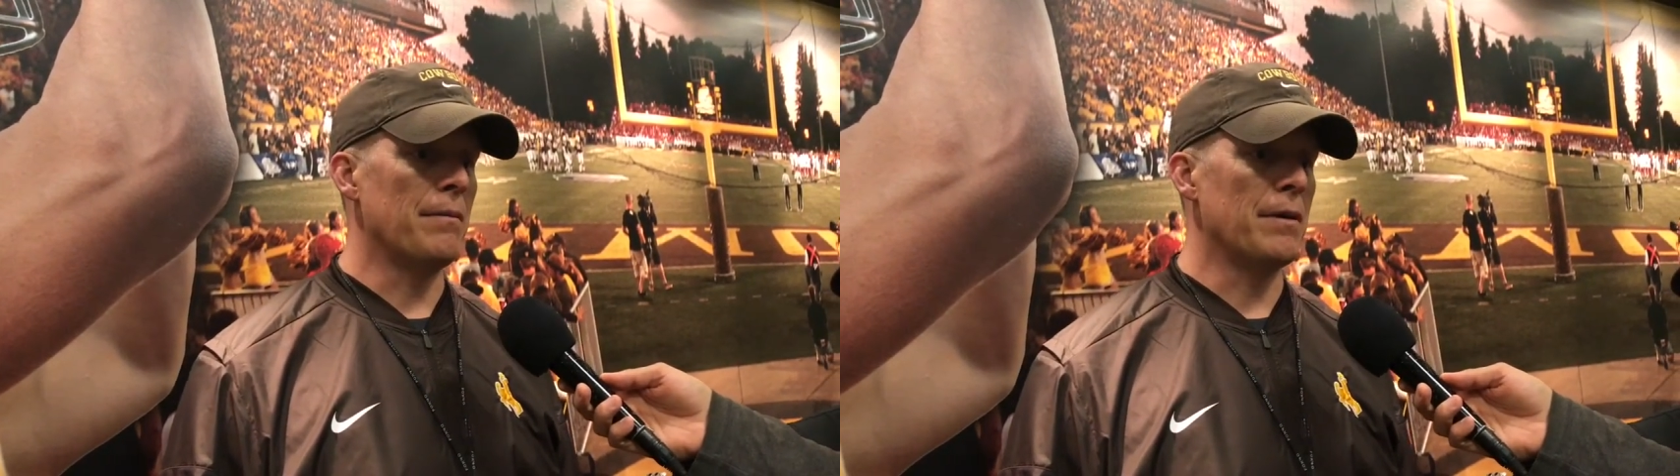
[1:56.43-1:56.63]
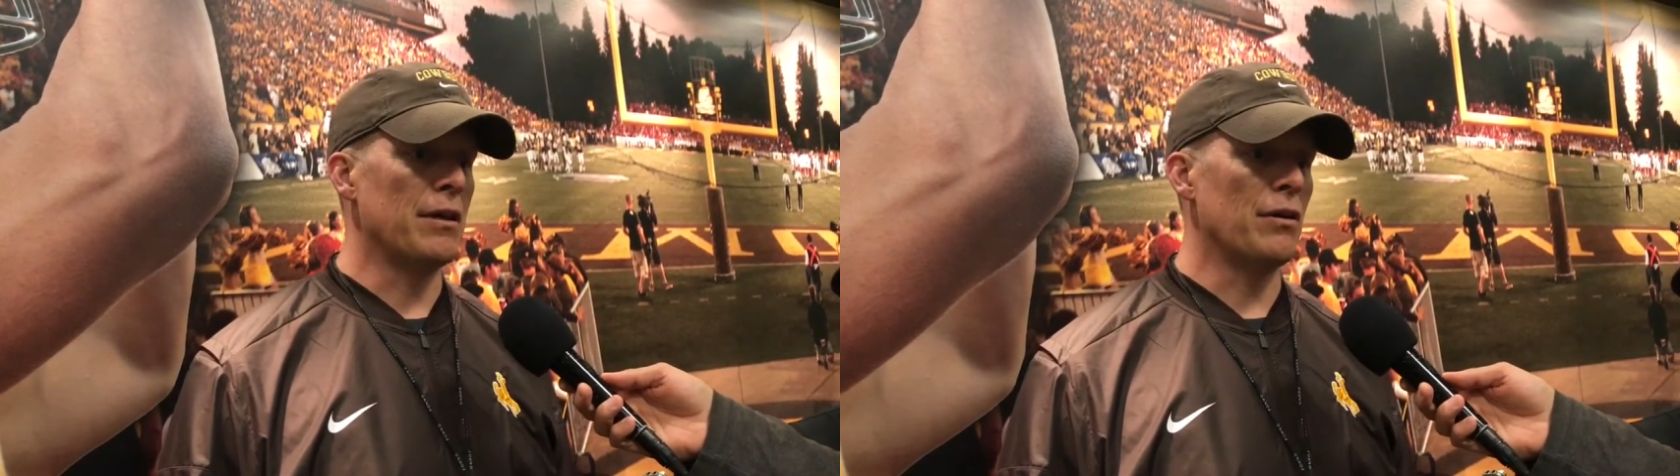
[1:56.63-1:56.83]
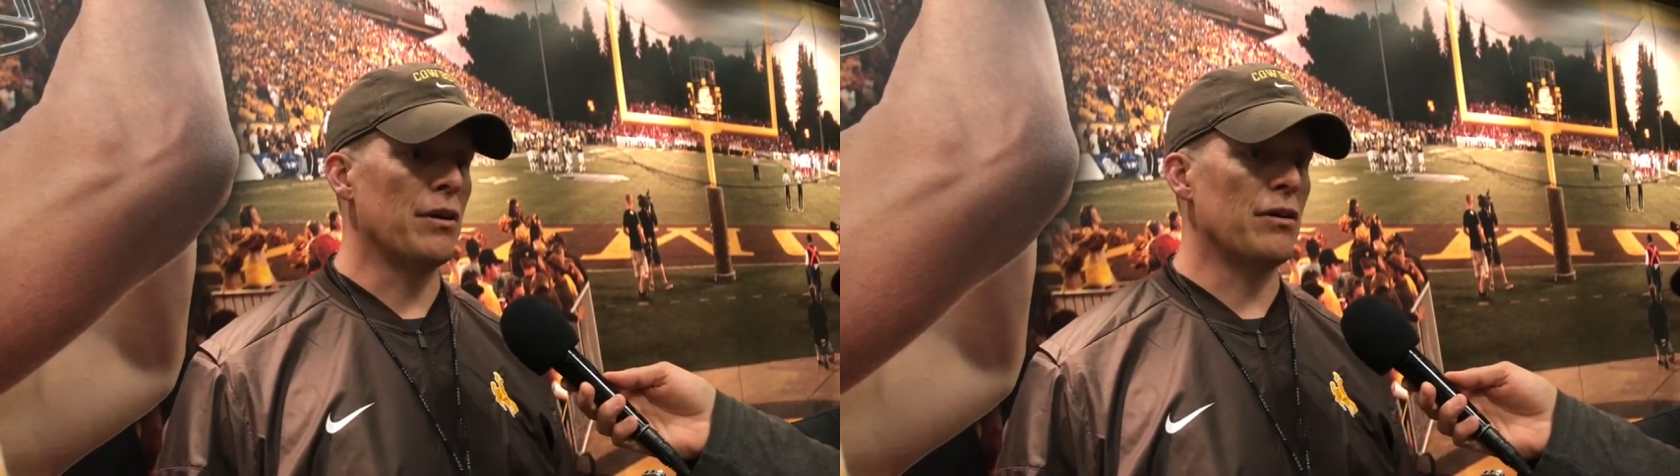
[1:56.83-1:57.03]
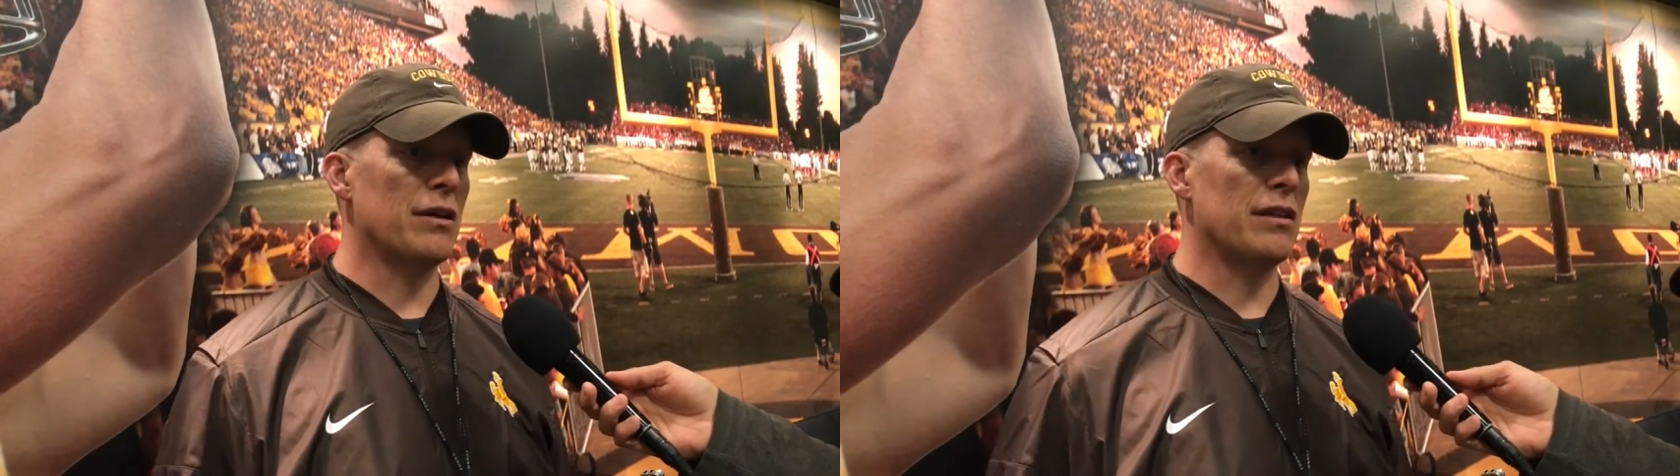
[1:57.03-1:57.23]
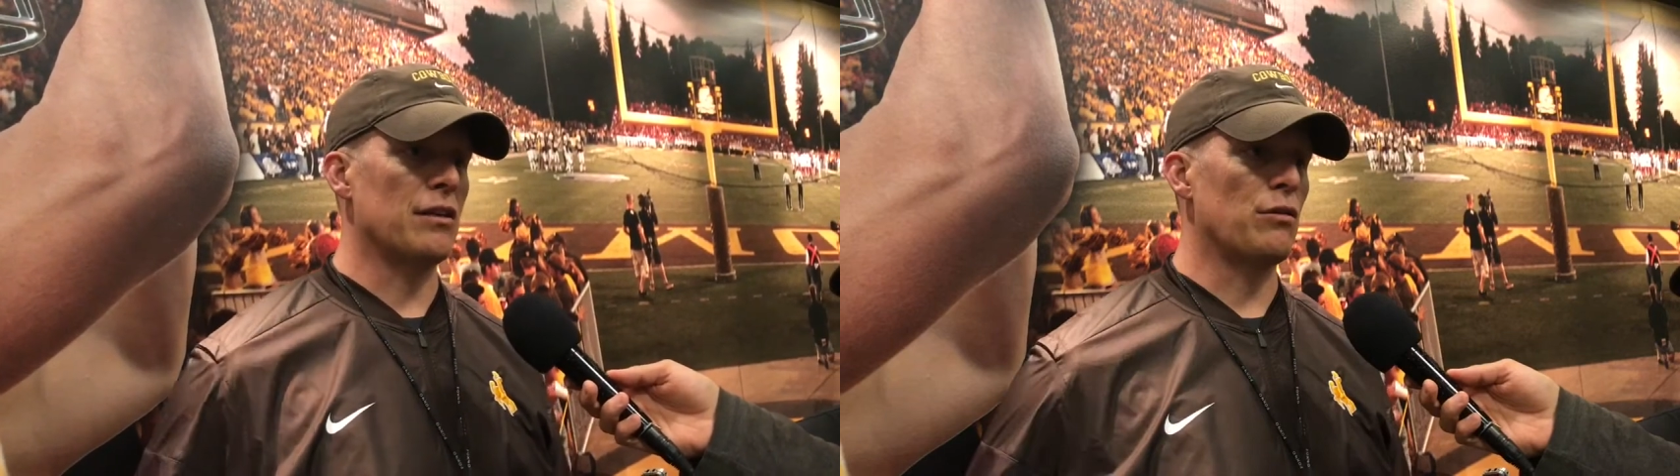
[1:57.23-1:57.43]
You know, you
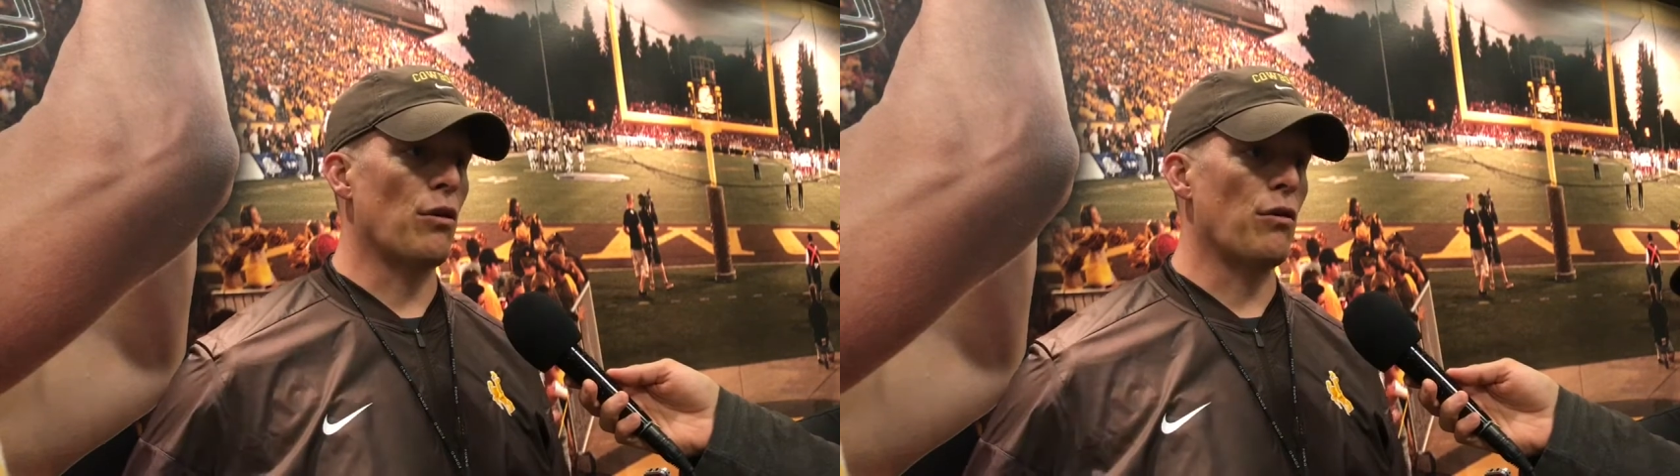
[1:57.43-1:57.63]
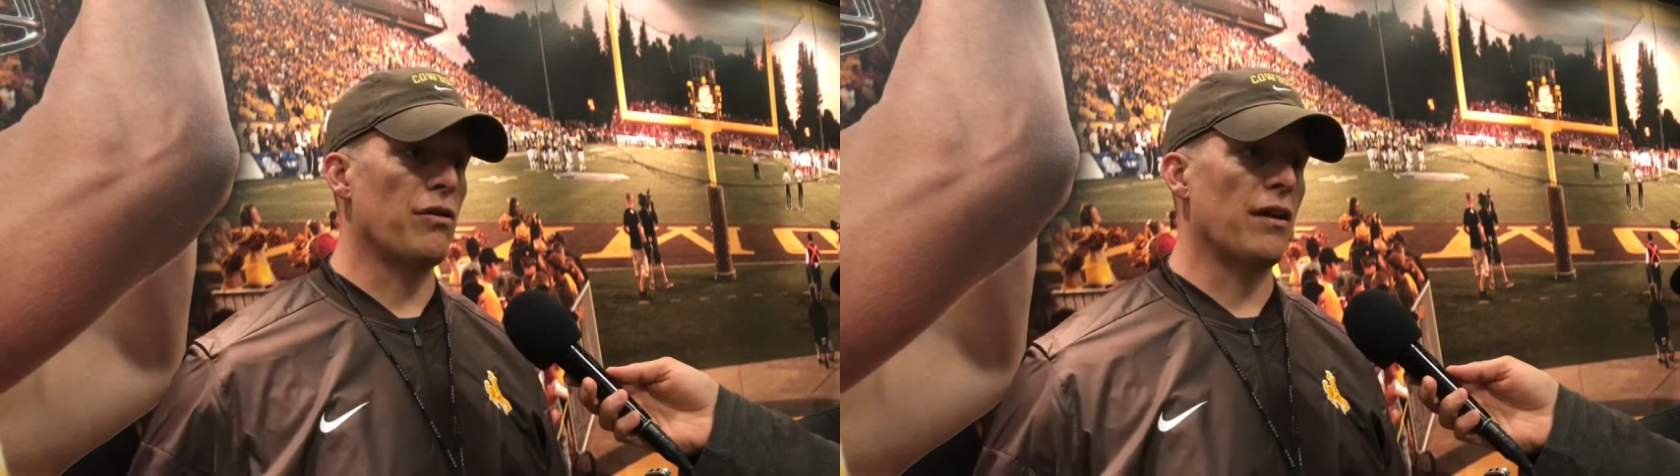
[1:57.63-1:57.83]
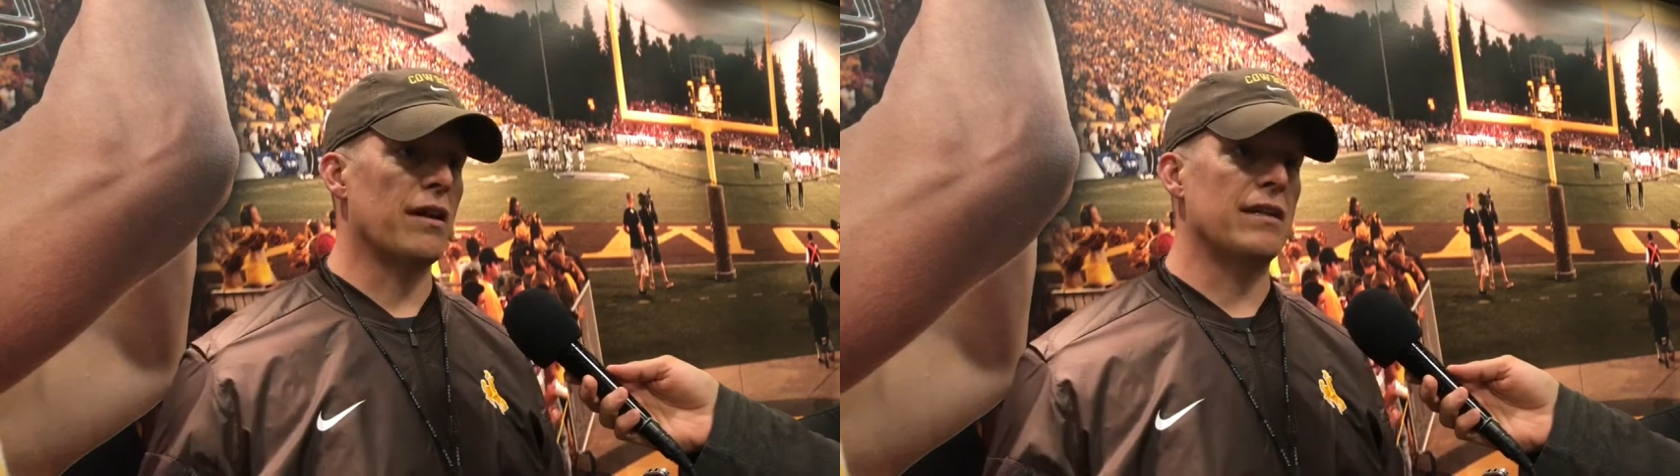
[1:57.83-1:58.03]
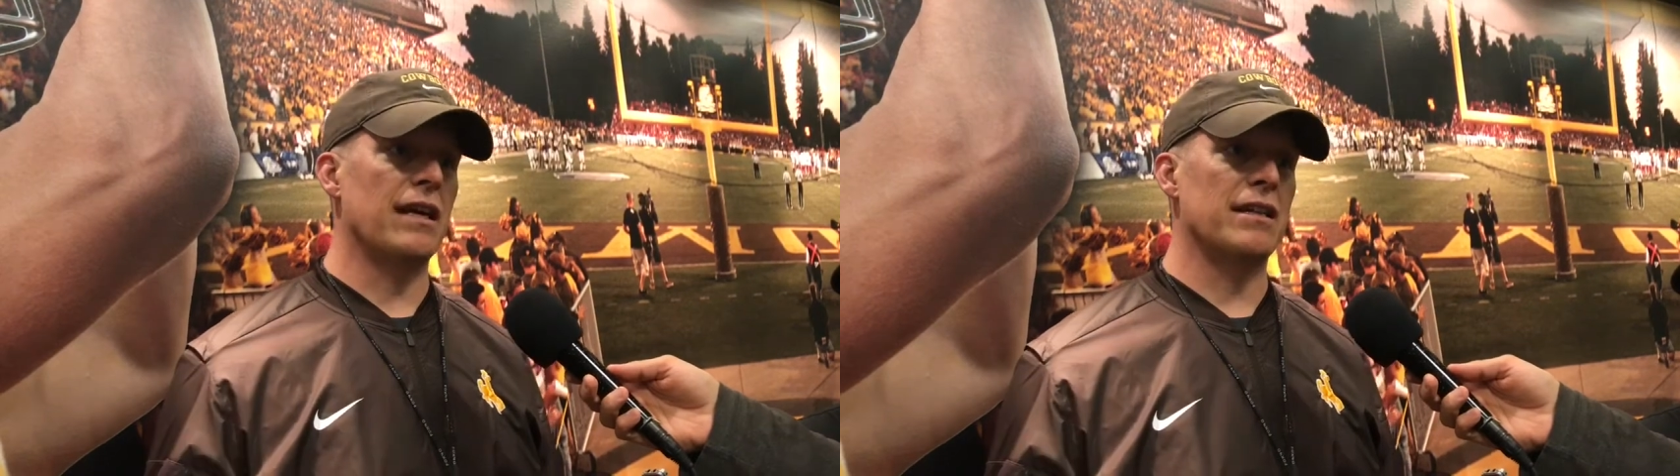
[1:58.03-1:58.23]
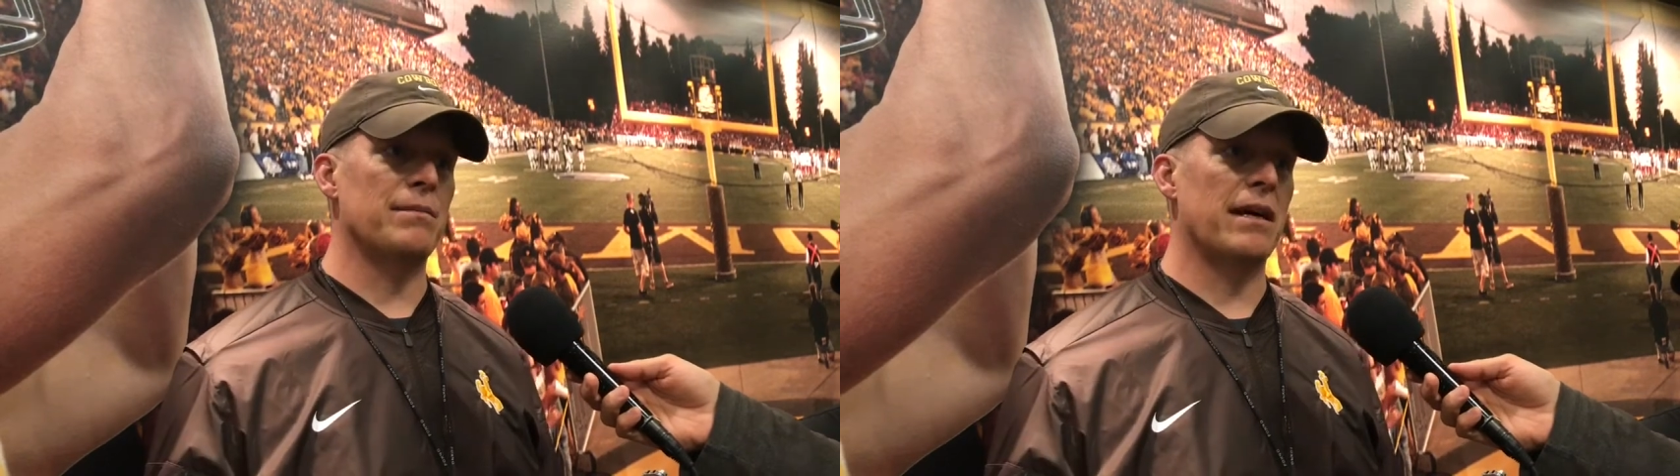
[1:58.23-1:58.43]
look at the growth on a daily